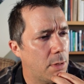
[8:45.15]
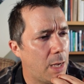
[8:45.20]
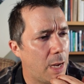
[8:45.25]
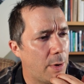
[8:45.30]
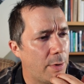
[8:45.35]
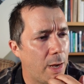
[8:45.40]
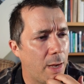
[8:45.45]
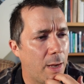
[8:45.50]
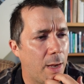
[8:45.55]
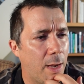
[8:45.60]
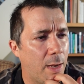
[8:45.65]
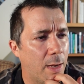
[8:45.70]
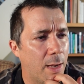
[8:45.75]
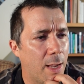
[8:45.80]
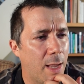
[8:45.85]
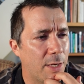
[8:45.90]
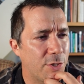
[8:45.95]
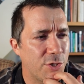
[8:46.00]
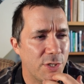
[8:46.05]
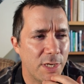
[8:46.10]
I
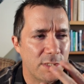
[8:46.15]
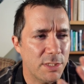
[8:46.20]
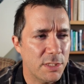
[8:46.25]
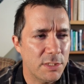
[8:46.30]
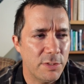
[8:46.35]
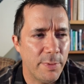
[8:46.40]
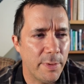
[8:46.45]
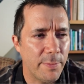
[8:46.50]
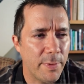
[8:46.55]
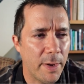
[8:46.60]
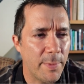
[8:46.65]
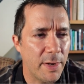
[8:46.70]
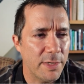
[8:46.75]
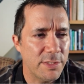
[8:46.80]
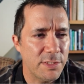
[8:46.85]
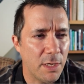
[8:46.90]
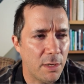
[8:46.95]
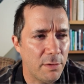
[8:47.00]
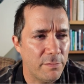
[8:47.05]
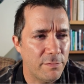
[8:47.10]
had a chance just to be by
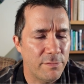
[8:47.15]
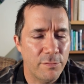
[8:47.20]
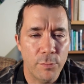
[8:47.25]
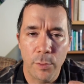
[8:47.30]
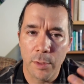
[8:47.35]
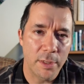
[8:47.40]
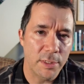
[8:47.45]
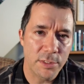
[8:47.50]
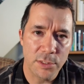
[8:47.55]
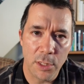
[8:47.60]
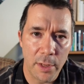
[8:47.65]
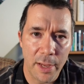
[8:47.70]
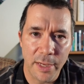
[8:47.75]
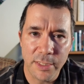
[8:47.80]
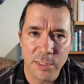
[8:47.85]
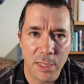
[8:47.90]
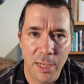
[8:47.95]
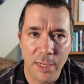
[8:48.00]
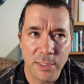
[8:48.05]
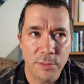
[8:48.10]
myself. Well,
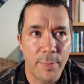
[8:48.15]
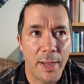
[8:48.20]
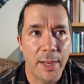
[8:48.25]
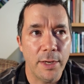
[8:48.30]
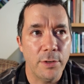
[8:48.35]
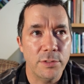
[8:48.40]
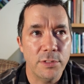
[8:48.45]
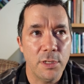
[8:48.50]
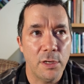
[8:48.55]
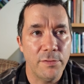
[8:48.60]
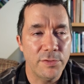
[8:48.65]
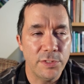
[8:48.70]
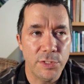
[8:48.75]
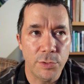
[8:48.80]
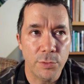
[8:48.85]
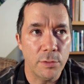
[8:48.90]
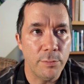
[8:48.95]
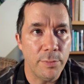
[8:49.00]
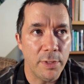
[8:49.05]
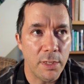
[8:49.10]
as by yourself as
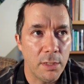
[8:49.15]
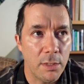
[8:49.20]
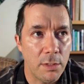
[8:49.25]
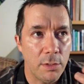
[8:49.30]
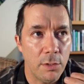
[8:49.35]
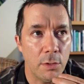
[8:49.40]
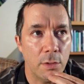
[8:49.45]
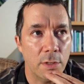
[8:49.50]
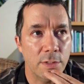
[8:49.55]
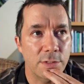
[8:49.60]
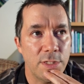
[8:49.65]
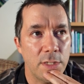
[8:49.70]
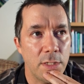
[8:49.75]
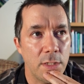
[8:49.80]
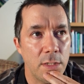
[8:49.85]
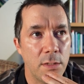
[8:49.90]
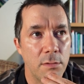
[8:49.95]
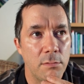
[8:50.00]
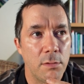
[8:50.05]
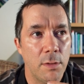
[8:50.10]
you can be in a New York
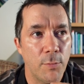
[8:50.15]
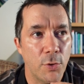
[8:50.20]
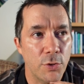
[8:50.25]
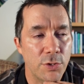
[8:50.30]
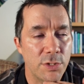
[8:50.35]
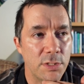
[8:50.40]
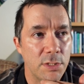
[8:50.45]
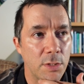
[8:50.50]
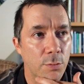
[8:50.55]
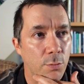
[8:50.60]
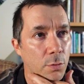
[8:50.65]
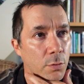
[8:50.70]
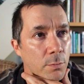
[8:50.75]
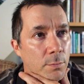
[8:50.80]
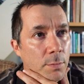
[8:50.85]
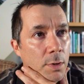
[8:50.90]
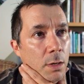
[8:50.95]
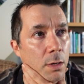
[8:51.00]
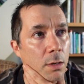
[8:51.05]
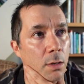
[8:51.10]
City emergency
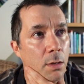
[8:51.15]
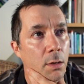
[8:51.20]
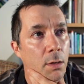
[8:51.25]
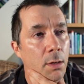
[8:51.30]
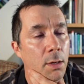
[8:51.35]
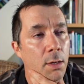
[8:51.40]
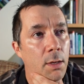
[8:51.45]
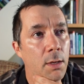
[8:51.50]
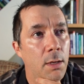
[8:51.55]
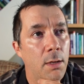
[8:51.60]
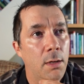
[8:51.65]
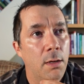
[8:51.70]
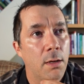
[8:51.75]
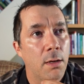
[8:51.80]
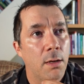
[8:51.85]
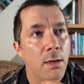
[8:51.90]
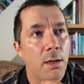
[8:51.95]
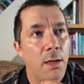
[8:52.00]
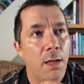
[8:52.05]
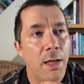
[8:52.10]
room,
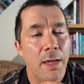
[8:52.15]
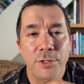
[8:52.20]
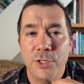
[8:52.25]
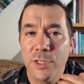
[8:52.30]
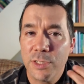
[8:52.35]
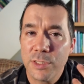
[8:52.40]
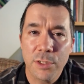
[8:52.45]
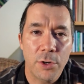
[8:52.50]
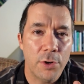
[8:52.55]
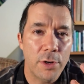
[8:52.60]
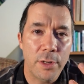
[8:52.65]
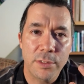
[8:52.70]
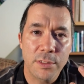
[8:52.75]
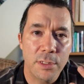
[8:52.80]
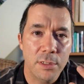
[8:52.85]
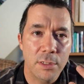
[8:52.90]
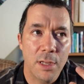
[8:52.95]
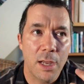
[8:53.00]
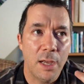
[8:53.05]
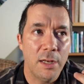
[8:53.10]
and just starting
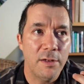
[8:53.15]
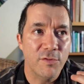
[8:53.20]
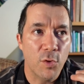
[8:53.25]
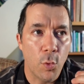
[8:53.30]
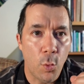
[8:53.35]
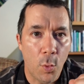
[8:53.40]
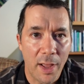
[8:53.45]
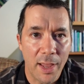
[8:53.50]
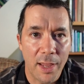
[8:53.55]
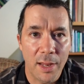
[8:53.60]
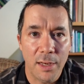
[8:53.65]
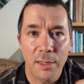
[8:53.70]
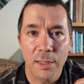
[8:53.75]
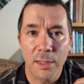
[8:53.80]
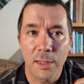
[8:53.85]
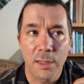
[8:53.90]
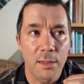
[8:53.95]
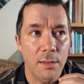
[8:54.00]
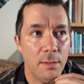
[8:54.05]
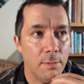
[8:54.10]
to kind of
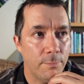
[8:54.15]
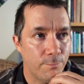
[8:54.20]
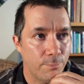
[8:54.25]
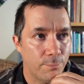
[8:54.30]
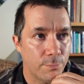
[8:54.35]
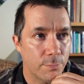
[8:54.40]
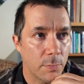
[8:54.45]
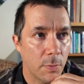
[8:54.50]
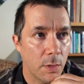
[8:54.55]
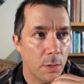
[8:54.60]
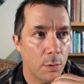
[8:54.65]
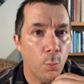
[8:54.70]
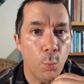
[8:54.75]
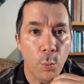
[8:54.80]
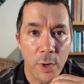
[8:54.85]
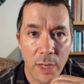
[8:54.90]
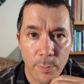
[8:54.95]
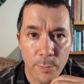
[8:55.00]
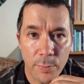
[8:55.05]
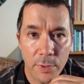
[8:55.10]
quietly
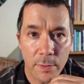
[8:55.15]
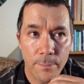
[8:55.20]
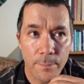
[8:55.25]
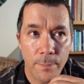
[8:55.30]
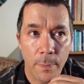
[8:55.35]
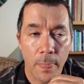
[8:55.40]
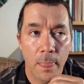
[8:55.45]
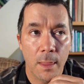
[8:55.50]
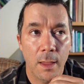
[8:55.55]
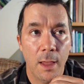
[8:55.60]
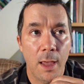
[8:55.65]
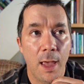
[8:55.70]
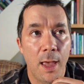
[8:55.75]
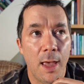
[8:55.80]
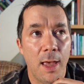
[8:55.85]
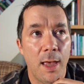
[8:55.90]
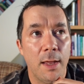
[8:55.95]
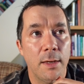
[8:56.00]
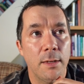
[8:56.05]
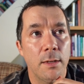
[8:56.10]
weep
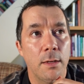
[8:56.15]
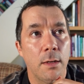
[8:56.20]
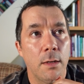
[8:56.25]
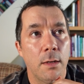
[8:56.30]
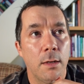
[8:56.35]
at